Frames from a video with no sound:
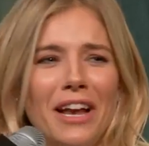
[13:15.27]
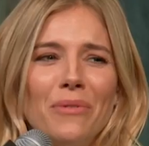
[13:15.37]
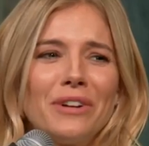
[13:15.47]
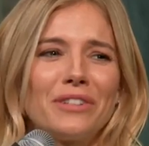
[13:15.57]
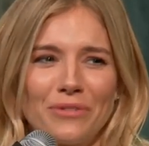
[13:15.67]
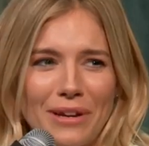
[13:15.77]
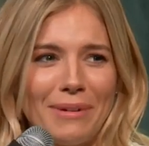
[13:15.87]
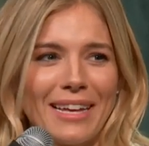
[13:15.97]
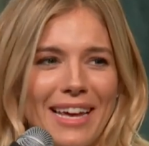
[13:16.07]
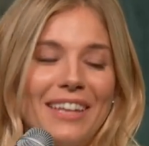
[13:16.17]
I don't want a
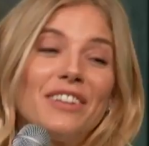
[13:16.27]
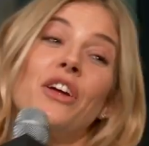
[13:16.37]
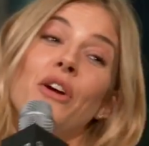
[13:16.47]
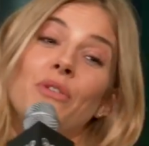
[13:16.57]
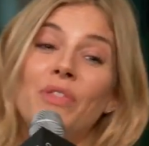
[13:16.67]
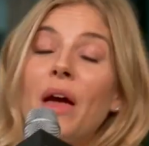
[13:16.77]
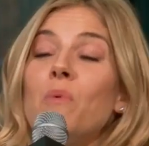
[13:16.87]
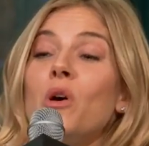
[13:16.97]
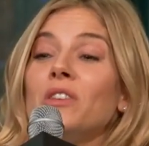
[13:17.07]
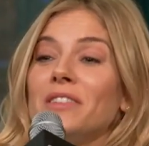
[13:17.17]
screaming kid. No, there
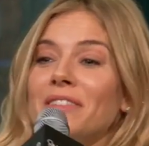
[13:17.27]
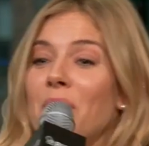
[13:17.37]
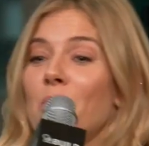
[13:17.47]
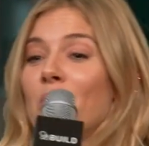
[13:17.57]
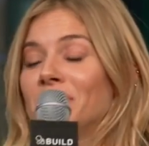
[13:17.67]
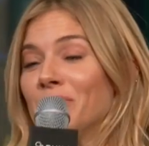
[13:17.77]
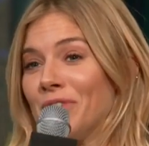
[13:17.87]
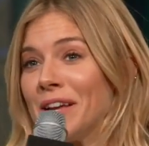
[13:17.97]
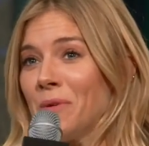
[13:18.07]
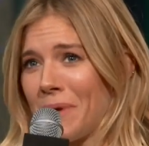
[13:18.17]
was a
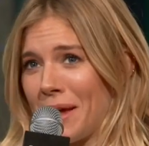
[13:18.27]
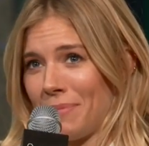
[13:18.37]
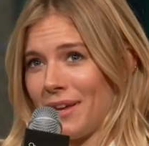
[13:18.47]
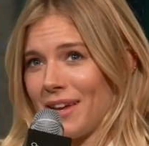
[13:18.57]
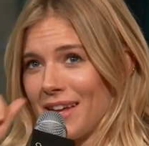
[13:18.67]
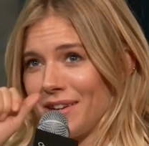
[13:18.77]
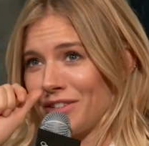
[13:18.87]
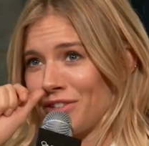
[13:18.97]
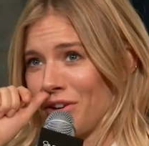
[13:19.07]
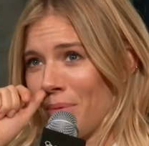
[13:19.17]
real baby in a
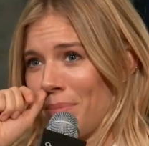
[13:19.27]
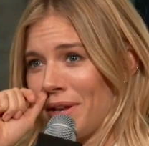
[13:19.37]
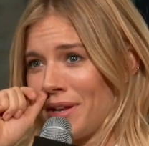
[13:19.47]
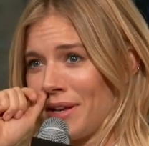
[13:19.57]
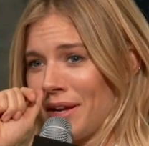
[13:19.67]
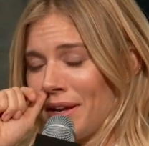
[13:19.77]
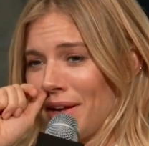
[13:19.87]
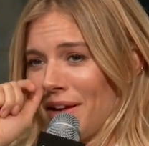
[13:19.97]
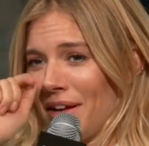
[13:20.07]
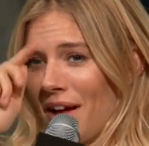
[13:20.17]
shot, but
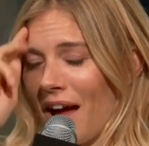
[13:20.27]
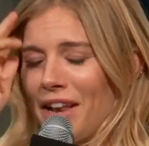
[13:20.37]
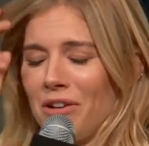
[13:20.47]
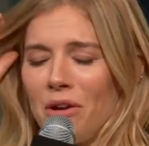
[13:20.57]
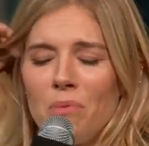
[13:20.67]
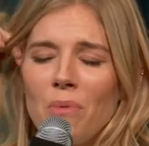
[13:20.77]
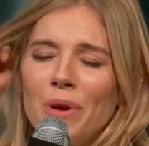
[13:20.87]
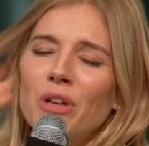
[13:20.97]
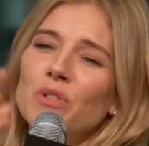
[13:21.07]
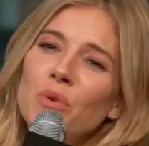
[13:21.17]
I don't know what,
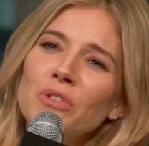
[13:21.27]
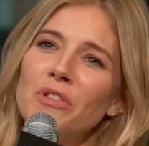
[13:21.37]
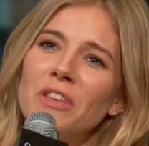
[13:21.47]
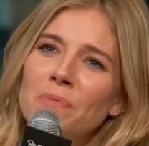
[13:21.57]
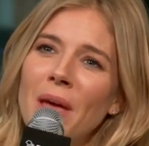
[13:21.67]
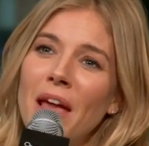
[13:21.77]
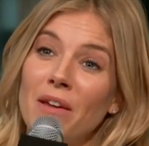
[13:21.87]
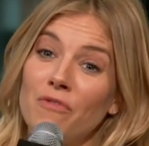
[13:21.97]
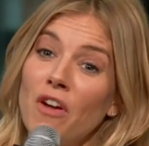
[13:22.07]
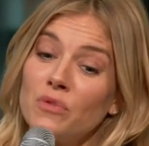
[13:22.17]
because also this baby,
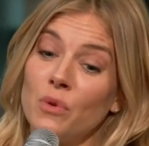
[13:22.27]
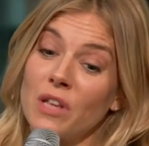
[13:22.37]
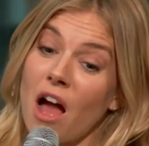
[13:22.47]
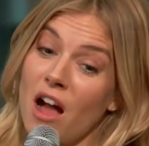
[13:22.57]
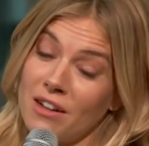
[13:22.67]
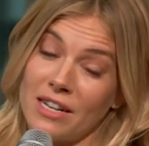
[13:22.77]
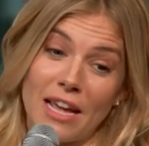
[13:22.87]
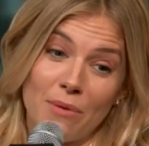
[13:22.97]
first of all, it was ugly.